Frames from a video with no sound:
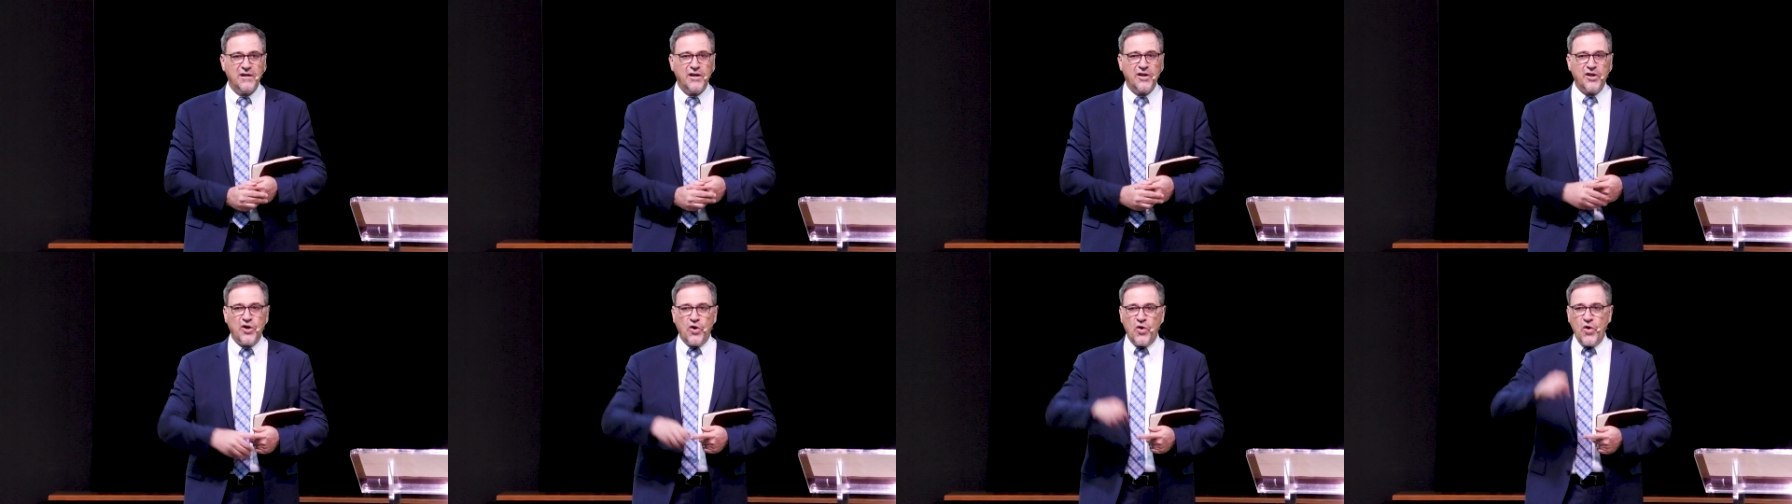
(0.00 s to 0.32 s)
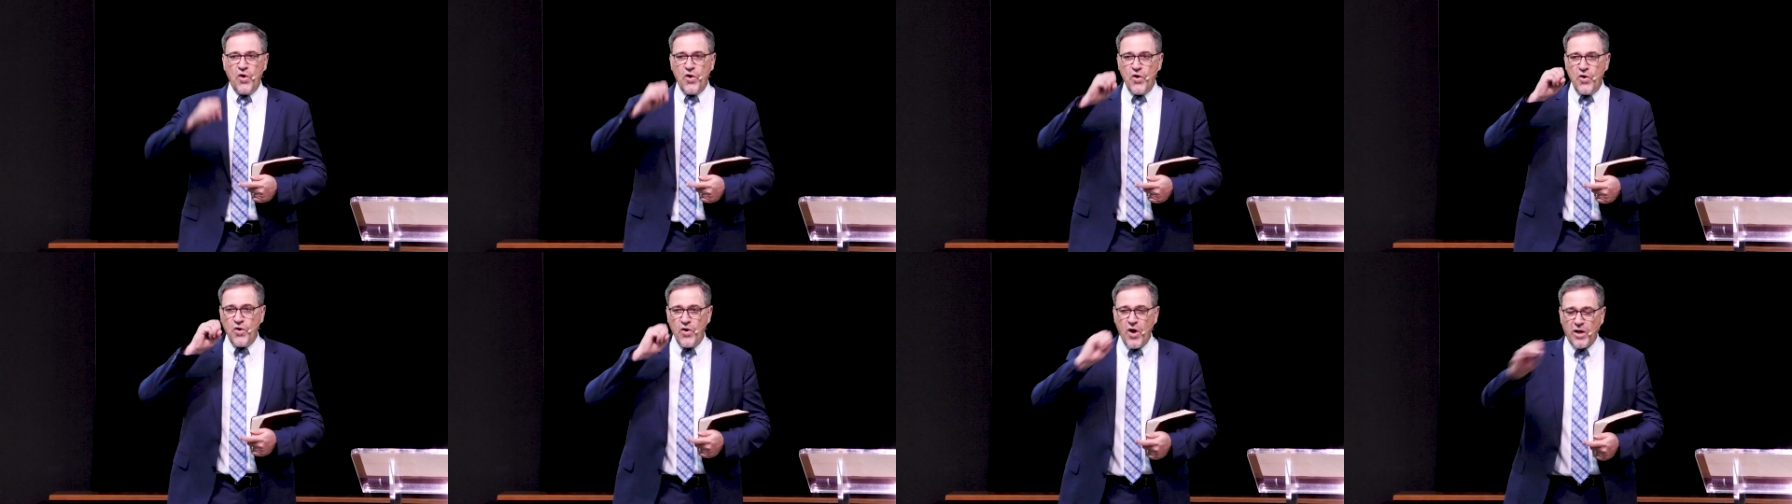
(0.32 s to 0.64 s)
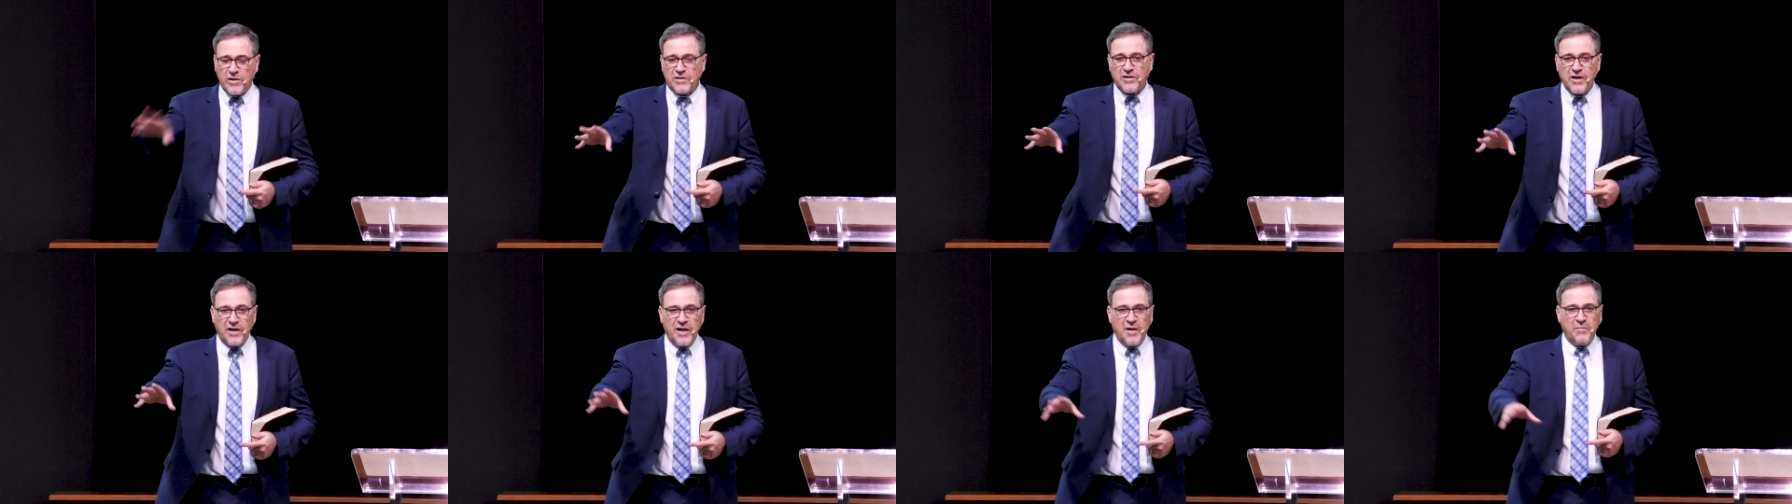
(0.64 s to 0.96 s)
You're
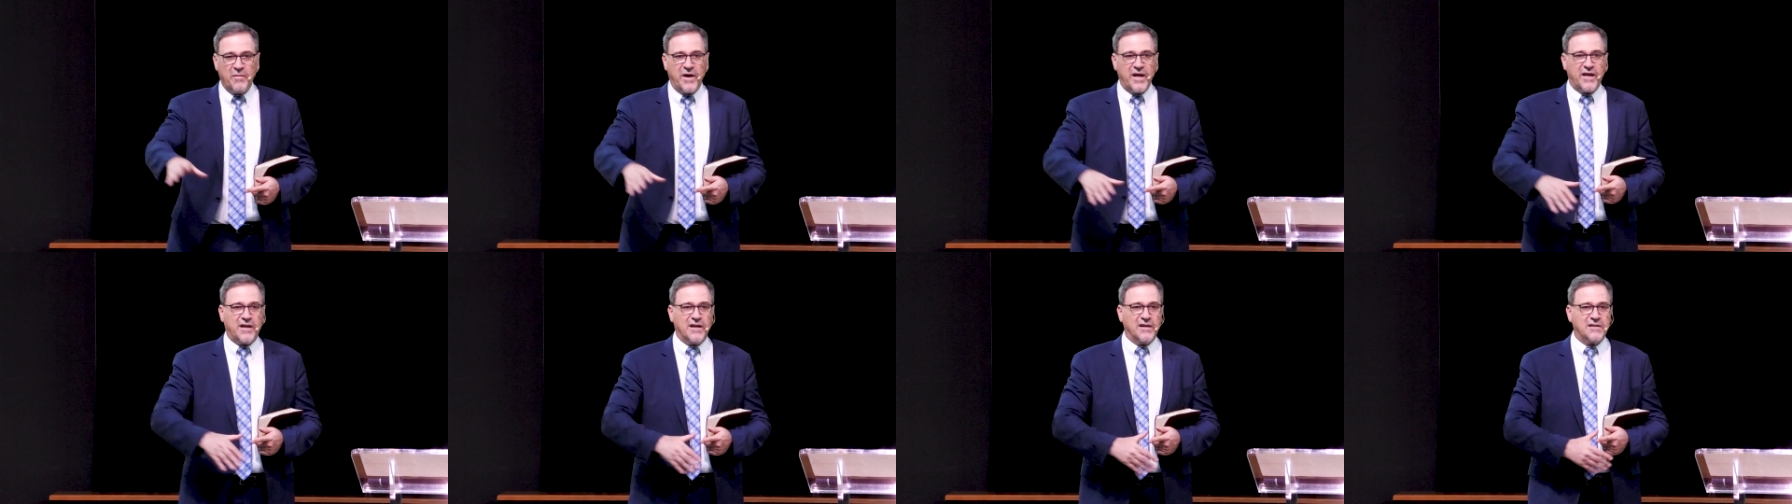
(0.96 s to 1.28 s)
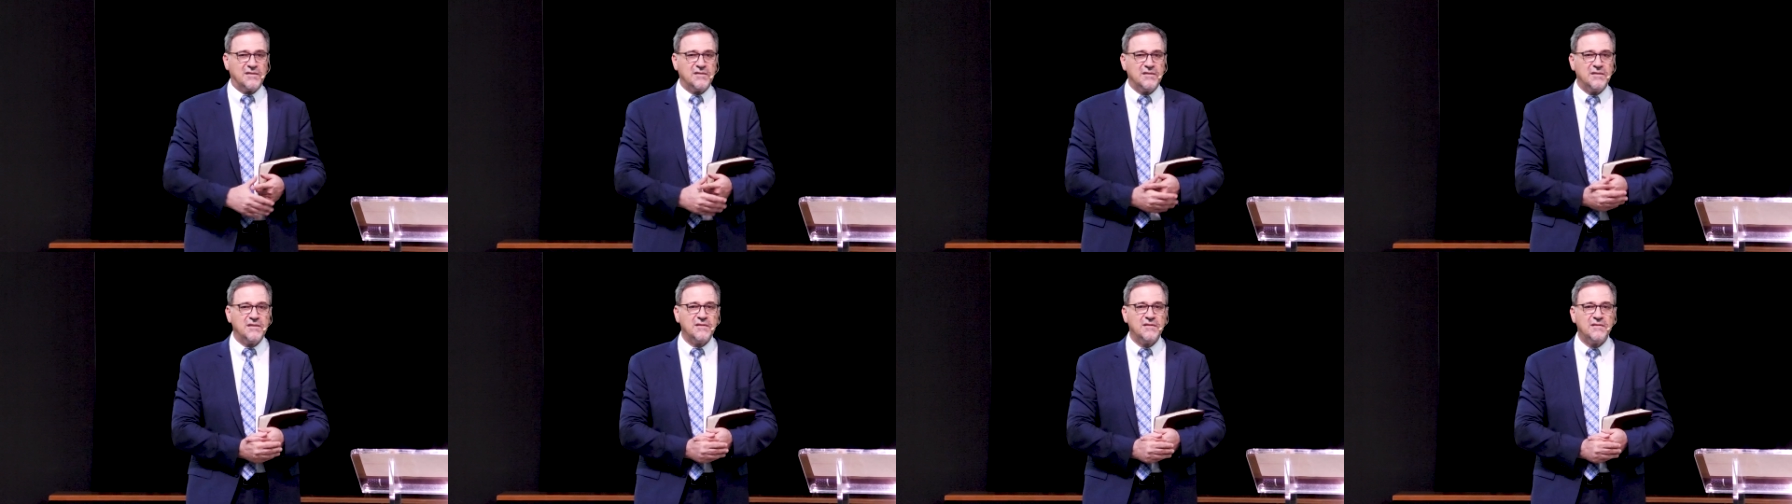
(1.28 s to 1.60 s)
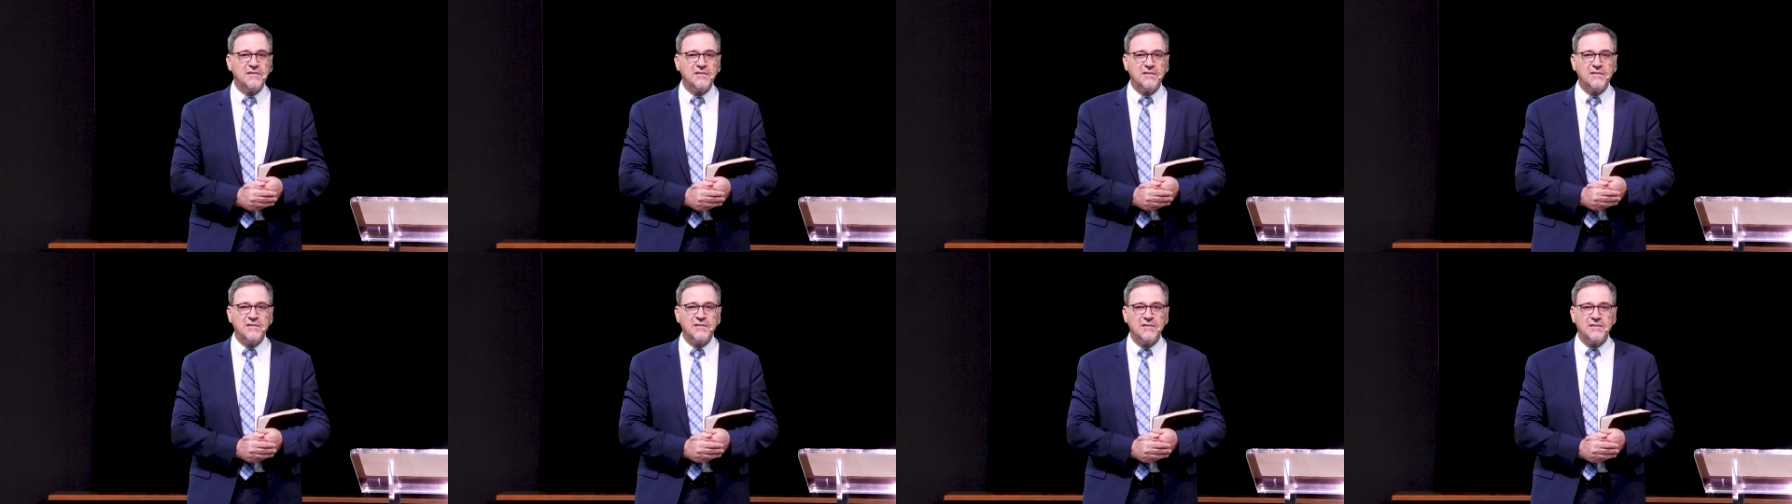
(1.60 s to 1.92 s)
not going to make it.
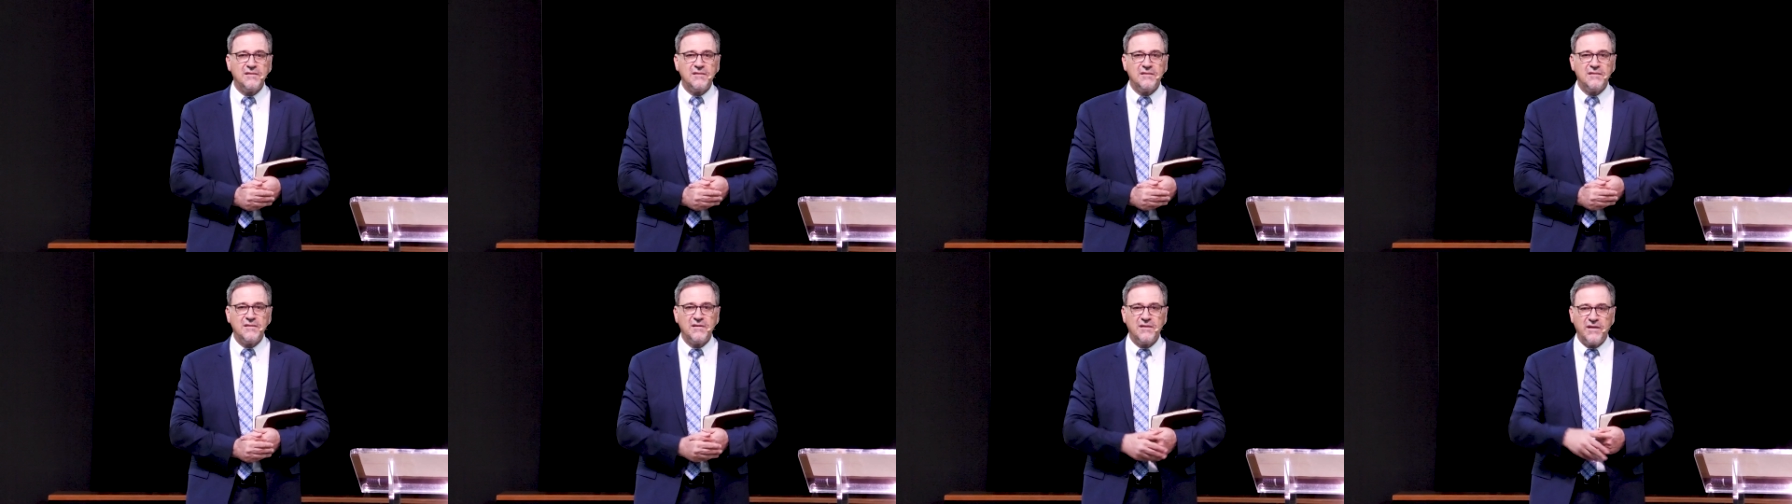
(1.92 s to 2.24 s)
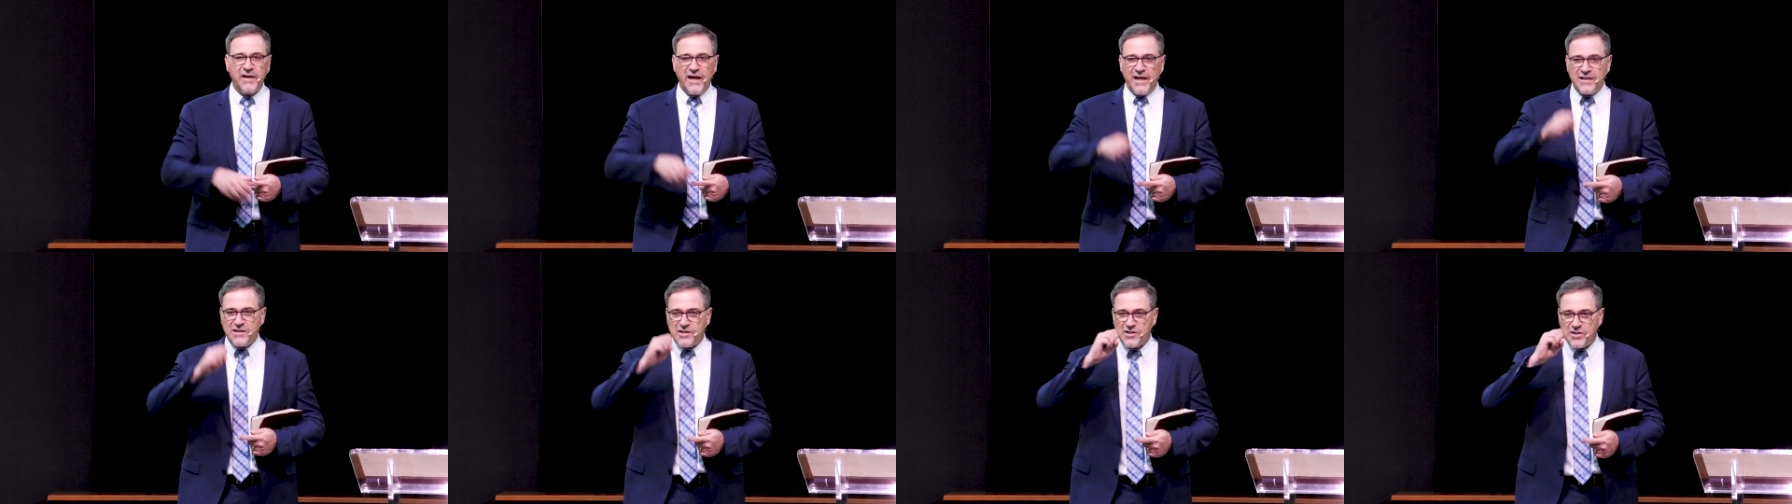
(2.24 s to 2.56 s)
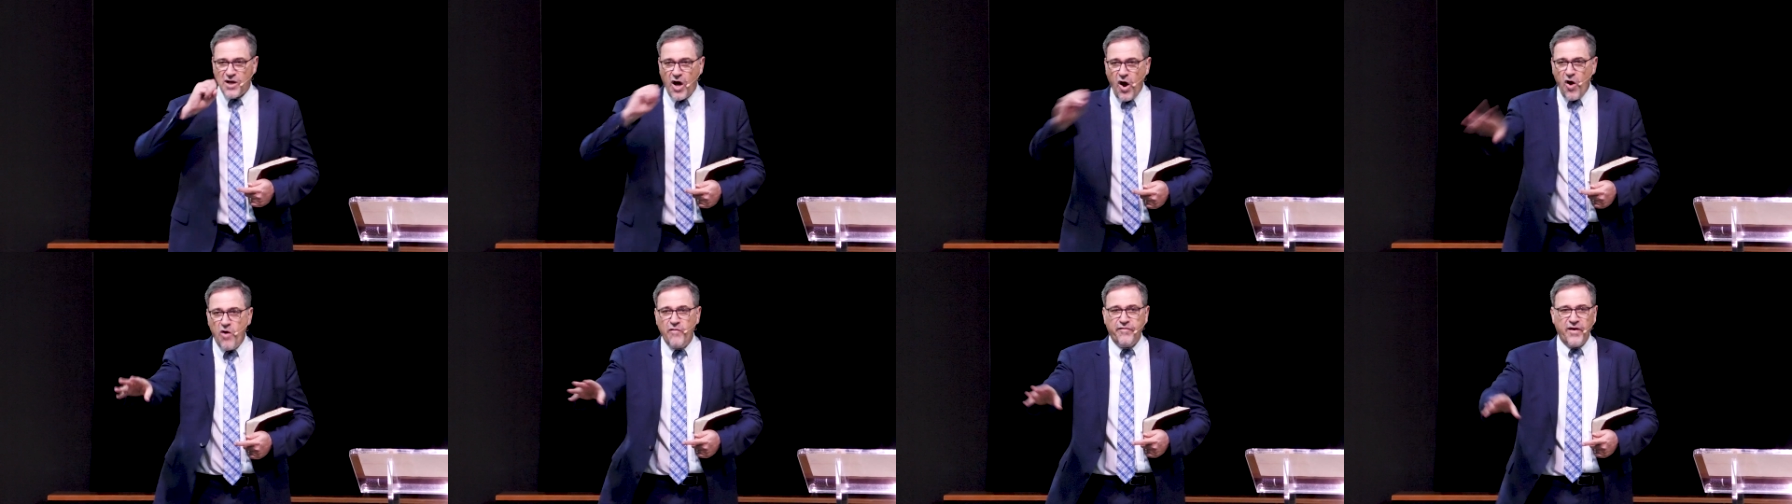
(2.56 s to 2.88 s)
It's
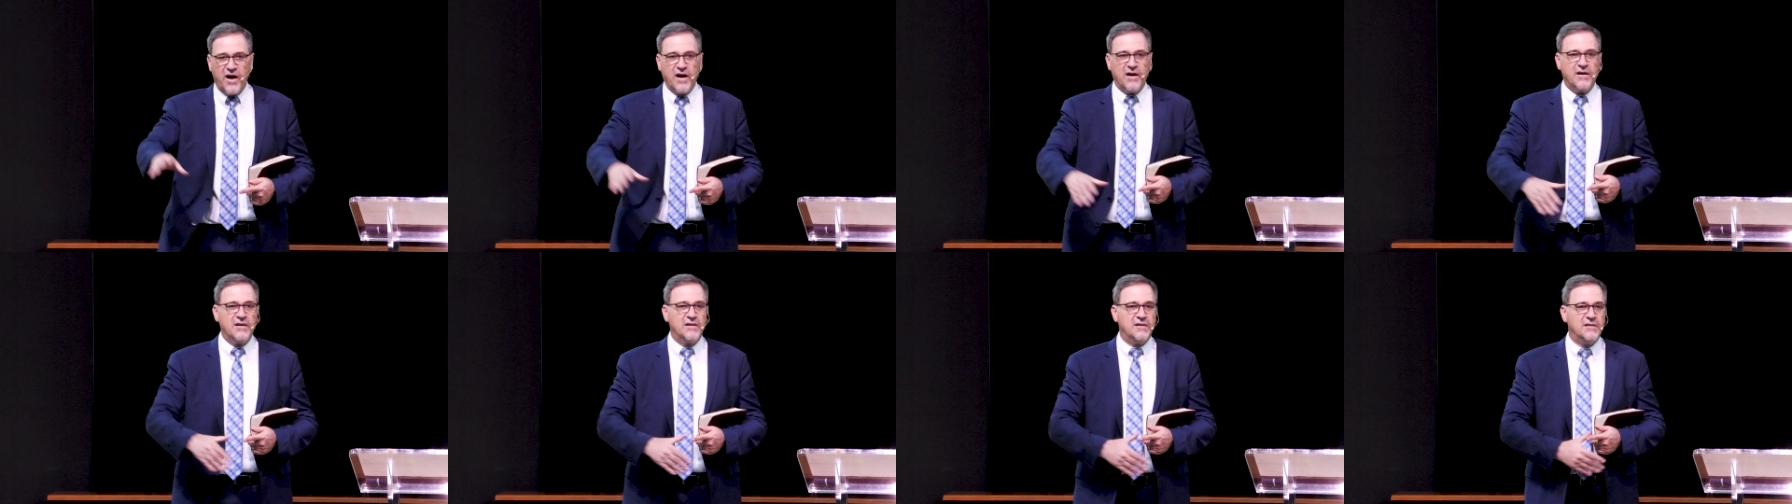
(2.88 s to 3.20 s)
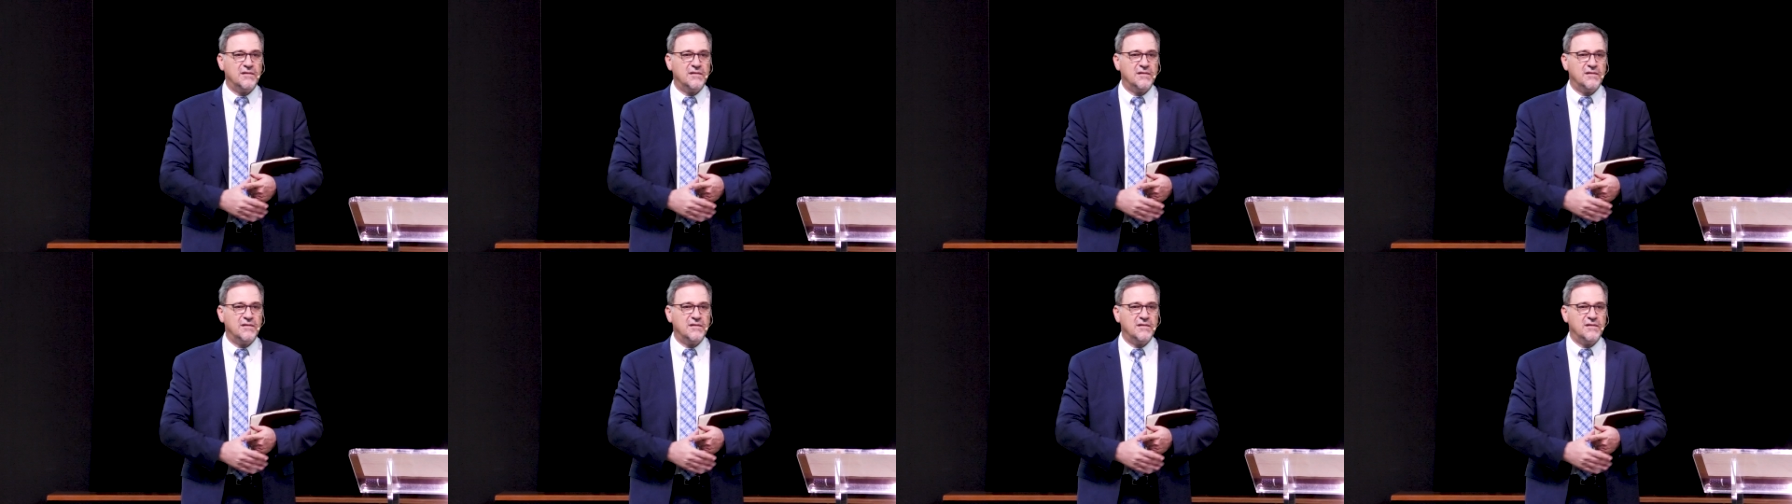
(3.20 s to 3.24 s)
over.